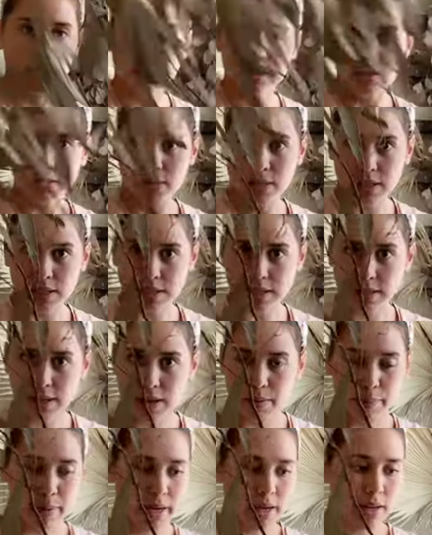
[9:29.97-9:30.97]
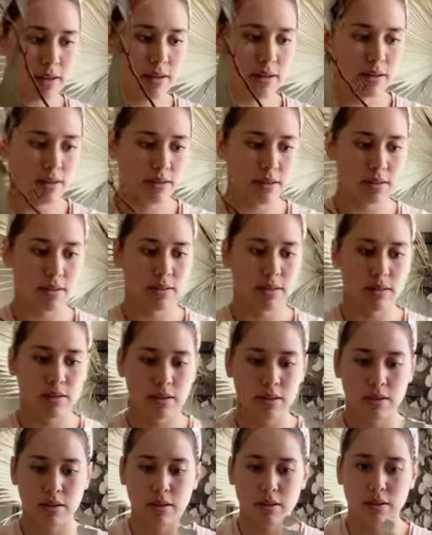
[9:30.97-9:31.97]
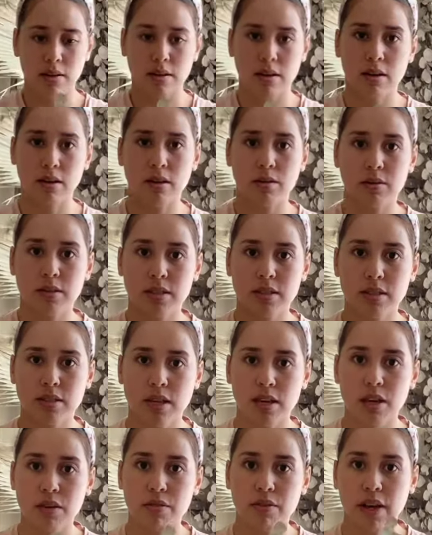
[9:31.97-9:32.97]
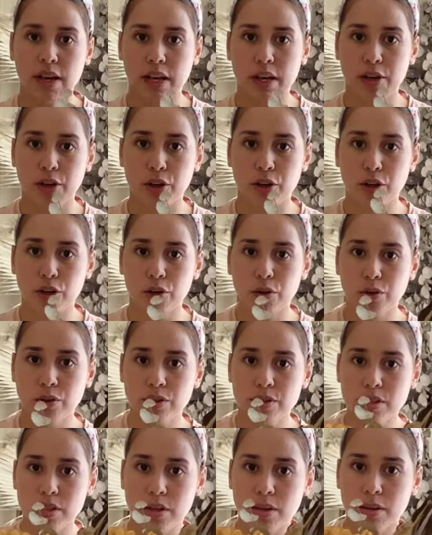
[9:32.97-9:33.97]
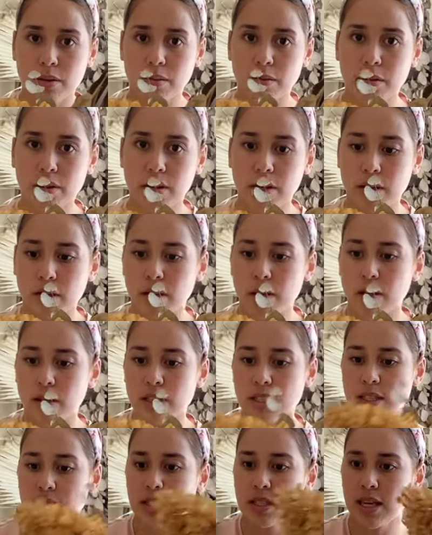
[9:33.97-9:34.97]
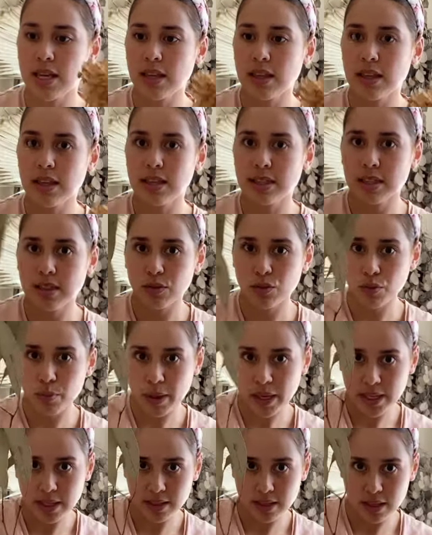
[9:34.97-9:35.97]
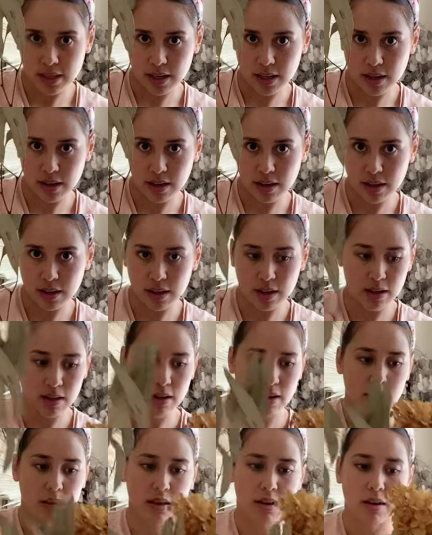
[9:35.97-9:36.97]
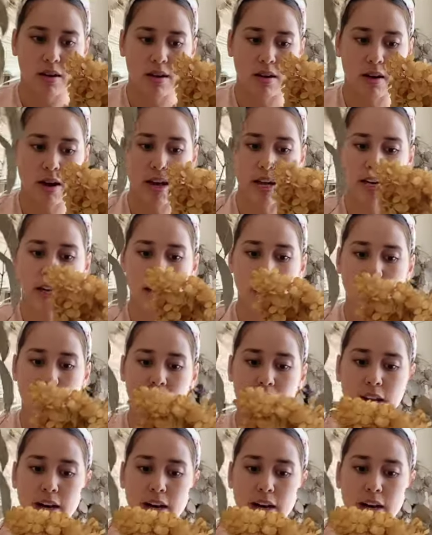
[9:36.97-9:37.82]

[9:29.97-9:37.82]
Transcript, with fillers: So there's that piece. I will see if I can use it. Because see this little piece here? I can